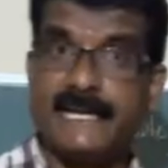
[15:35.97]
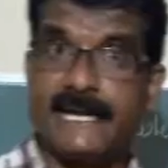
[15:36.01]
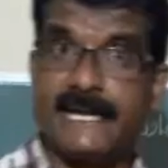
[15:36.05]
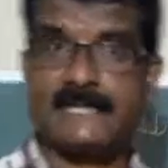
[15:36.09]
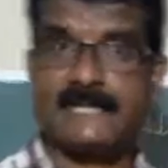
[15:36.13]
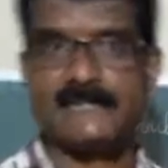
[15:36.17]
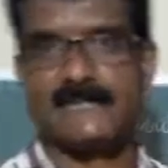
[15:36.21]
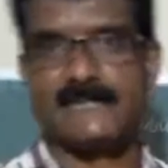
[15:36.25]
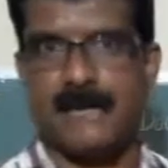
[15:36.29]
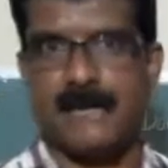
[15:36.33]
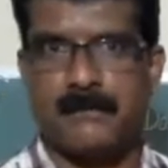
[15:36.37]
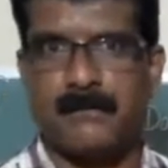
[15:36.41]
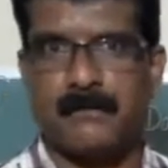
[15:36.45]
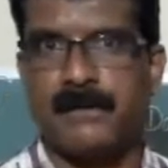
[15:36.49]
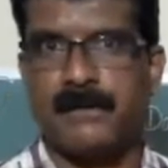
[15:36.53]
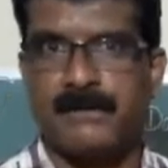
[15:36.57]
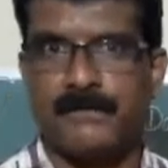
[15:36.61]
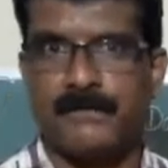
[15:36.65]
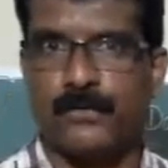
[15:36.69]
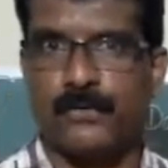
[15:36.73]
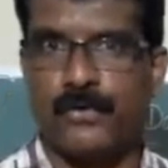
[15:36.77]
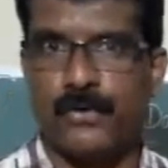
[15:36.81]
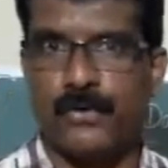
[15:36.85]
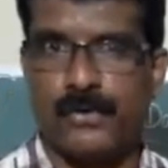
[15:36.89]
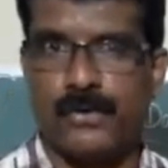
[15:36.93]
example
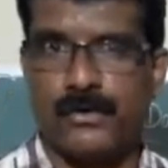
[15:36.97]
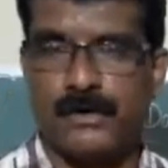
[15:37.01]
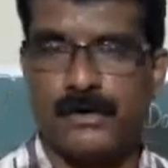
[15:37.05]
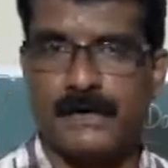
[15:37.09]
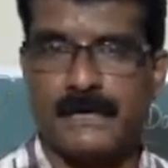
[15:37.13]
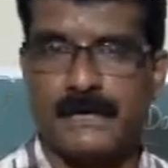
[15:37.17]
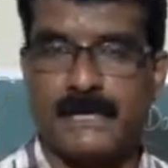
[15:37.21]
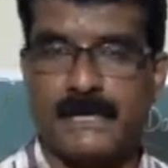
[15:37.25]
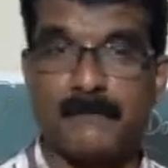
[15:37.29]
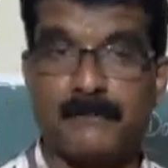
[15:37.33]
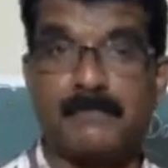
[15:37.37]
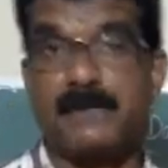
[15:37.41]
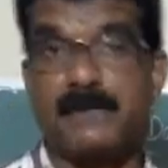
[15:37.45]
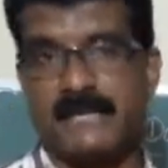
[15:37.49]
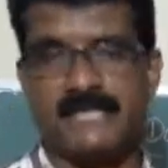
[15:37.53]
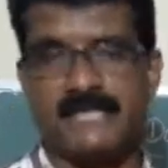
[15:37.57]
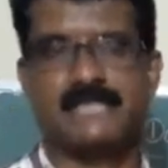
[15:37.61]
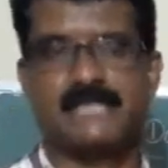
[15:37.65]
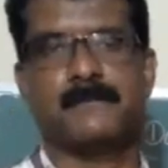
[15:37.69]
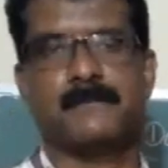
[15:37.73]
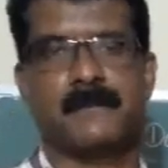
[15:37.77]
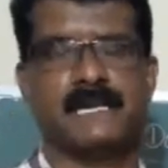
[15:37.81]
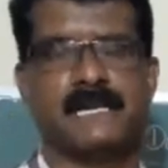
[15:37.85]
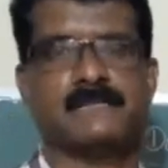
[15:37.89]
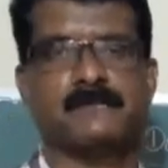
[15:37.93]
for double
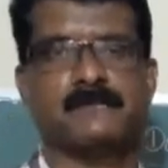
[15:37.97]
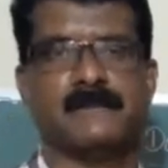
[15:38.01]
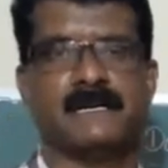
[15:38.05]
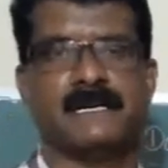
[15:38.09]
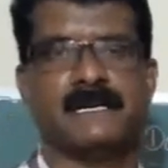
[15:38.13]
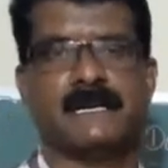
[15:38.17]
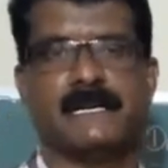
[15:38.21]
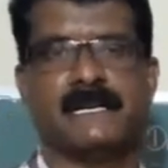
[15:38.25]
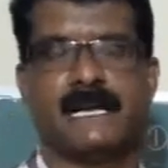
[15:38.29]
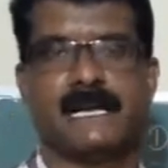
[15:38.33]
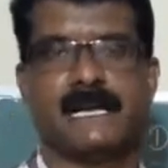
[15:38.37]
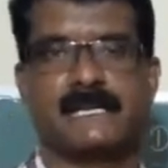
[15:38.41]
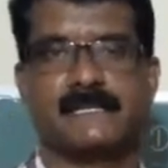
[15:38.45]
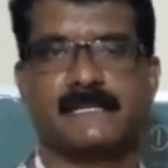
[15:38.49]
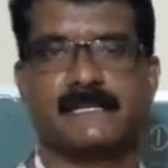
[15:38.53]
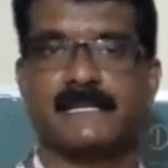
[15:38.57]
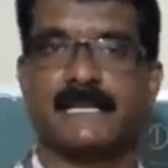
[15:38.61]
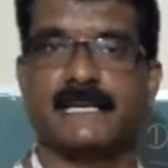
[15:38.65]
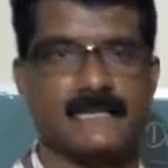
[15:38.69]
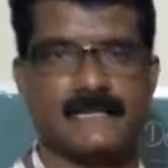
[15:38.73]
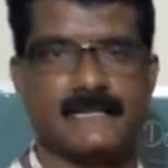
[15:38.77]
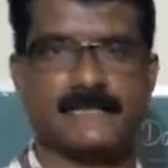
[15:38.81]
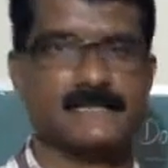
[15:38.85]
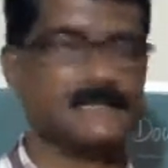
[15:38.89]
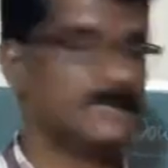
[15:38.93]
displacement reaction,
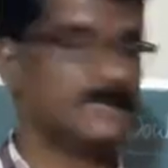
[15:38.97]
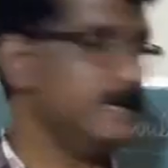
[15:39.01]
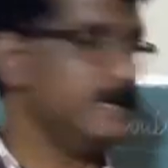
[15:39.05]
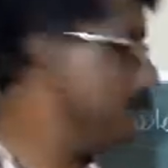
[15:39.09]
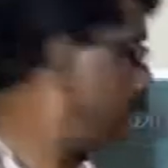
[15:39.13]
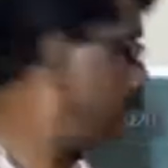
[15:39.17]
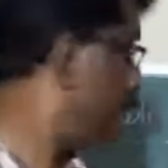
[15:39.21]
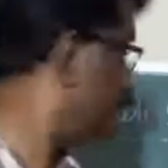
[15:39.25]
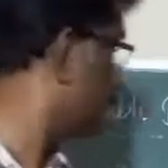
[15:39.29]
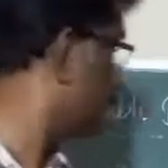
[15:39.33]
let us see.